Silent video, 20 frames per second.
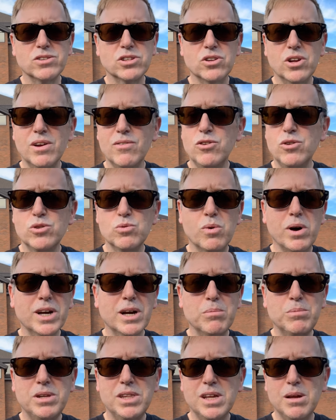And all I have to do is walk
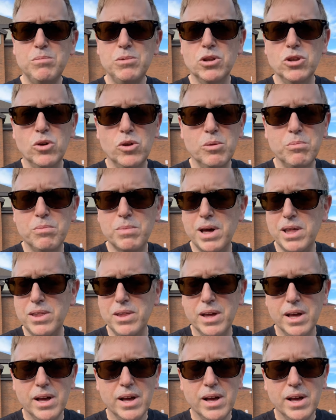up to them. You'll know them by